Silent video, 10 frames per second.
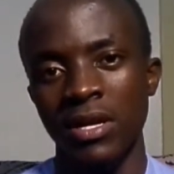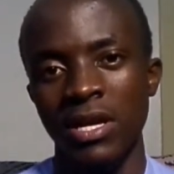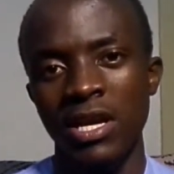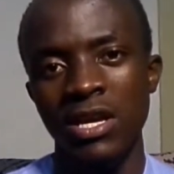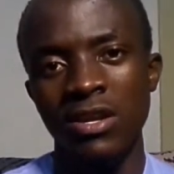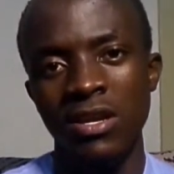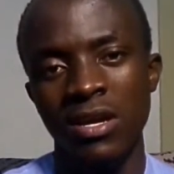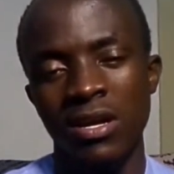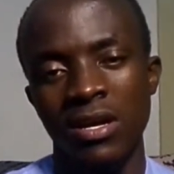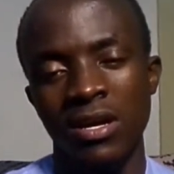In,
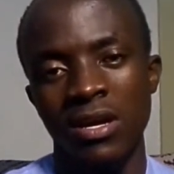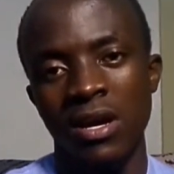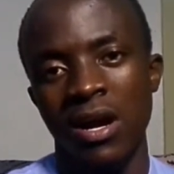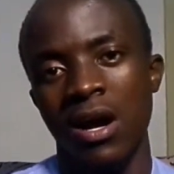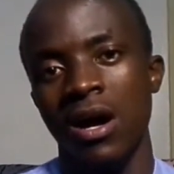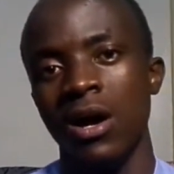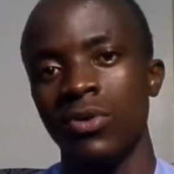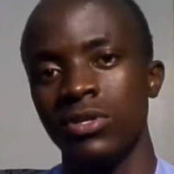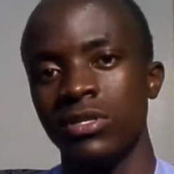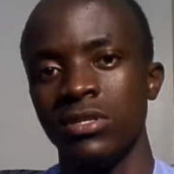
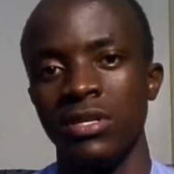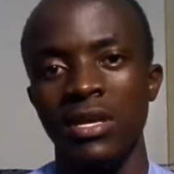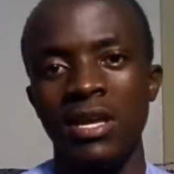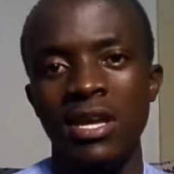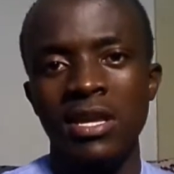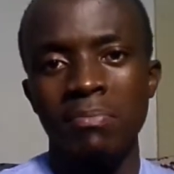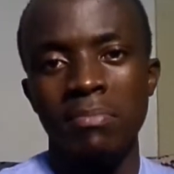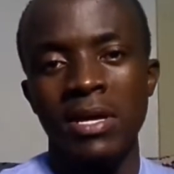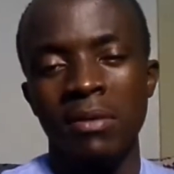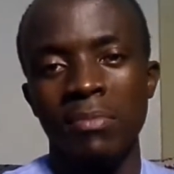out. In
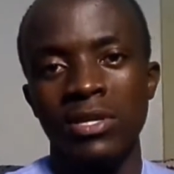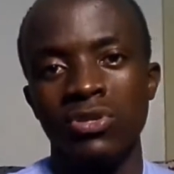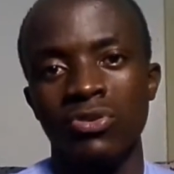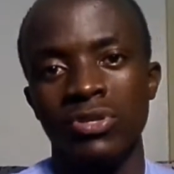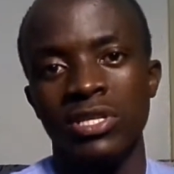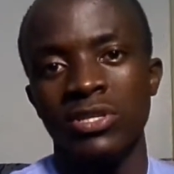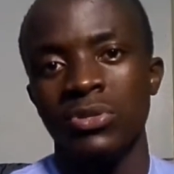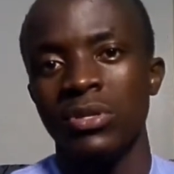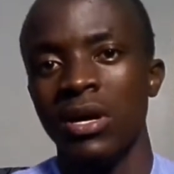being medial rotation,